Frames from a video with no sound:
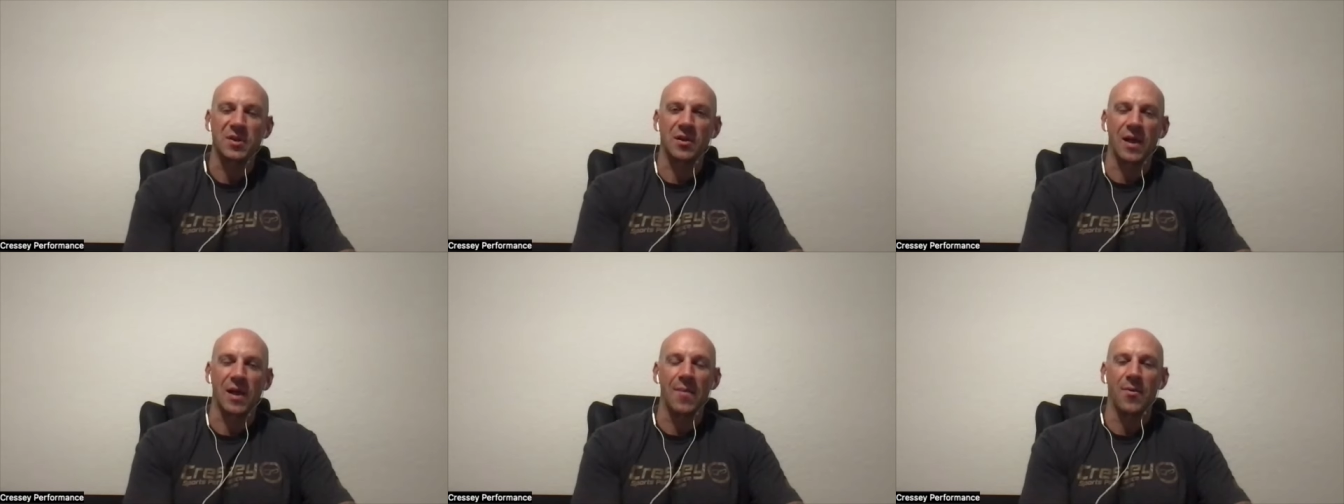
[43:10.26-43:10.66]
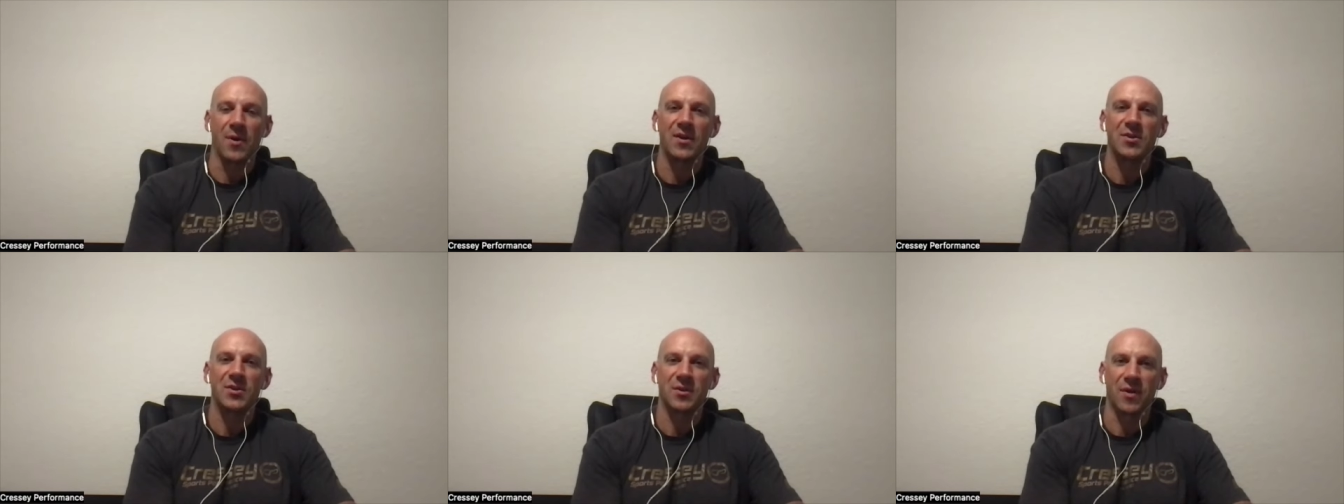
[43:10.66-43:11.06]
a
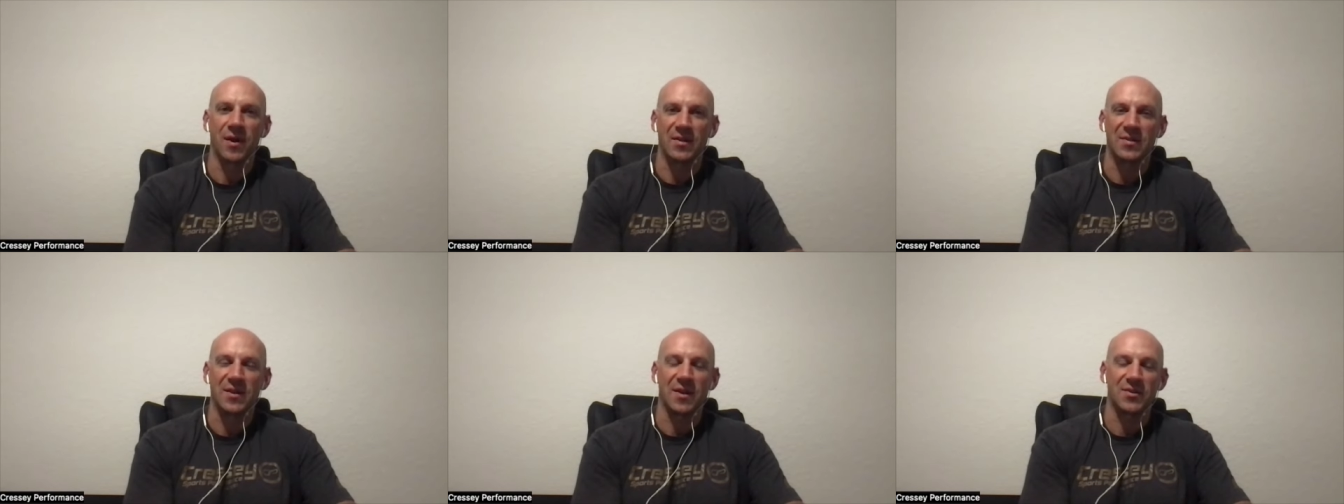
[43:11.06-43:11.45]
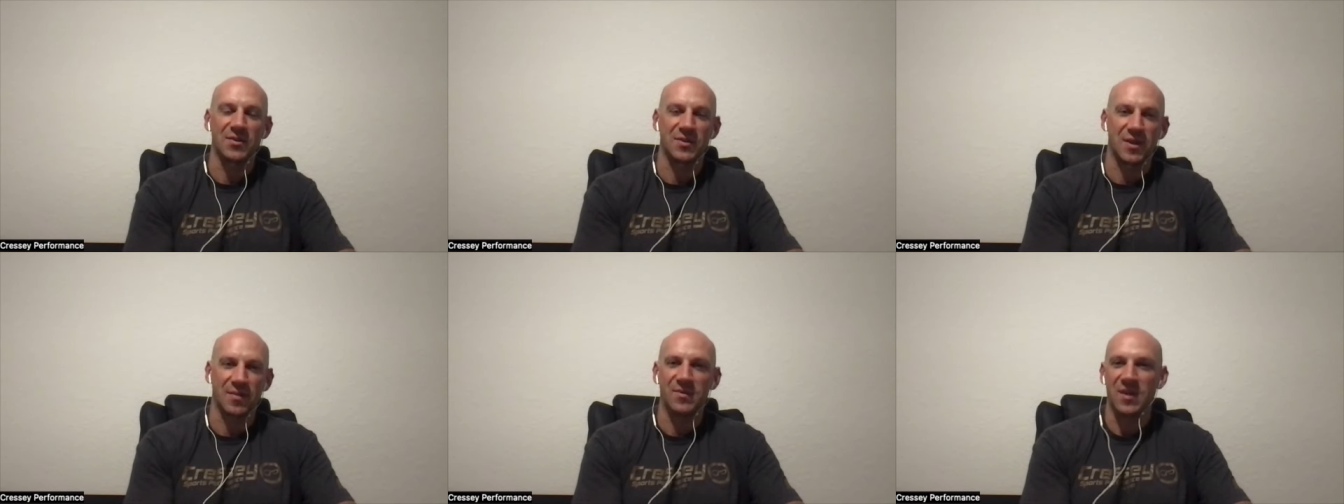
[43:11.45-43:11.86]
collaboration, right? It's not
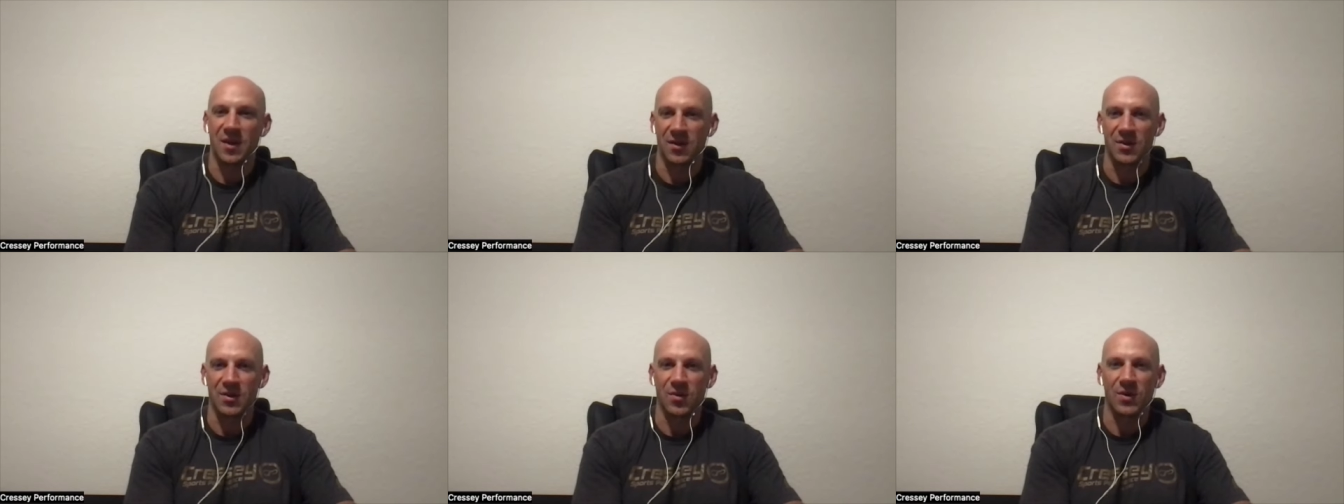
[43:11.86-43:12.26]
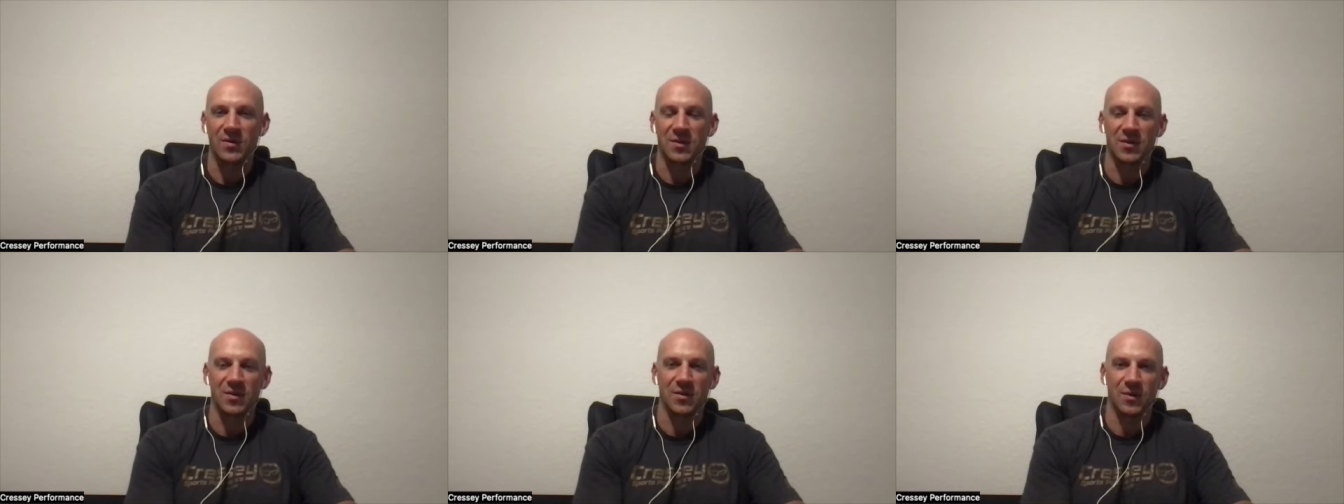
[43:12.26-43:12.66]
just him oh. telling you what
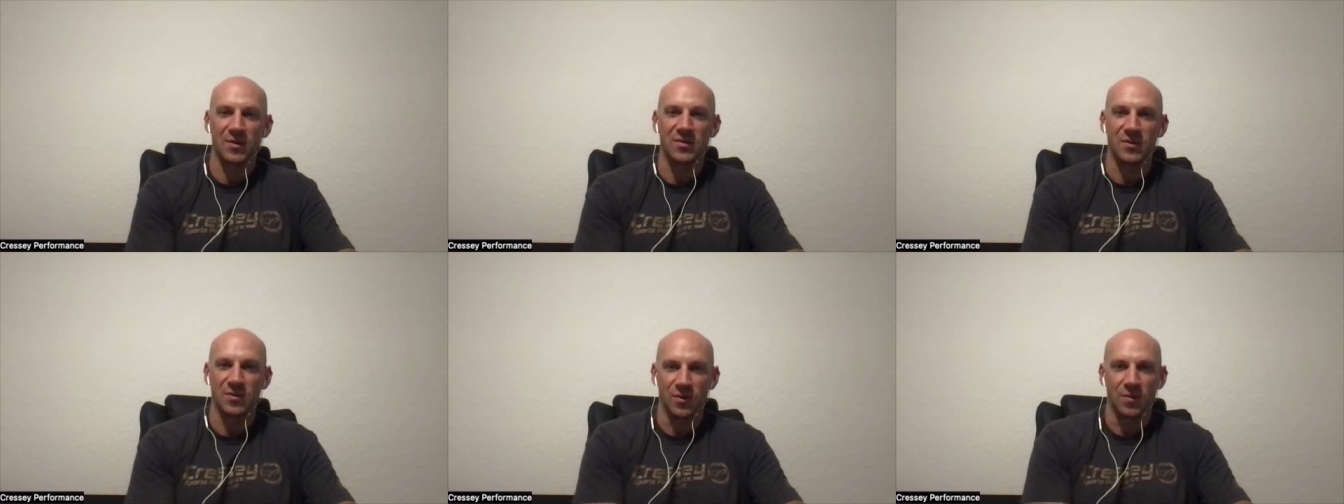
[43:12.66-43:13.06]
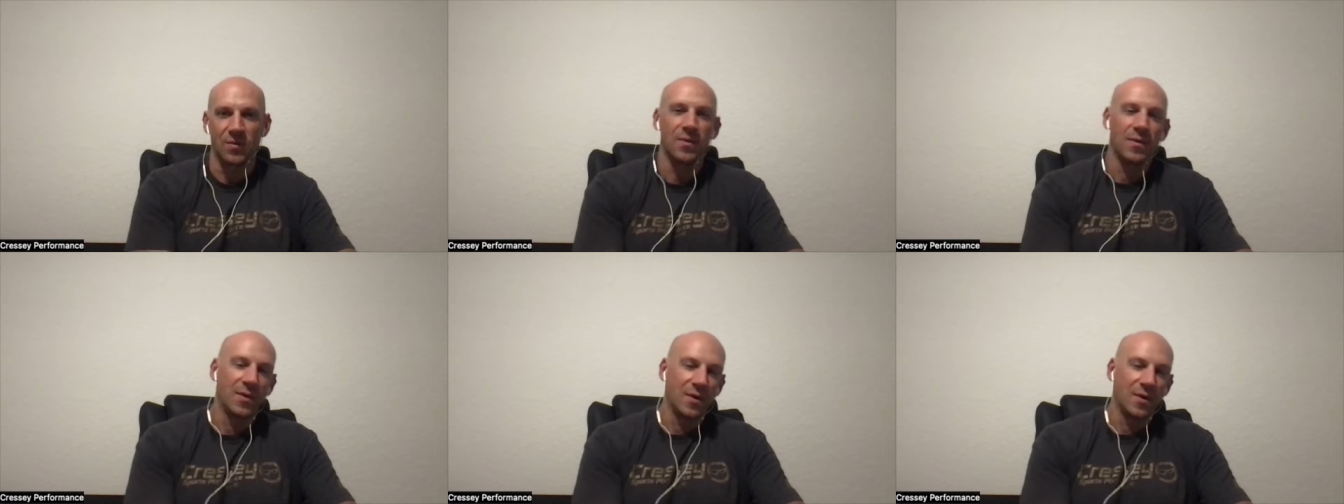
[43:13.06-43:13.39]
to do; it's you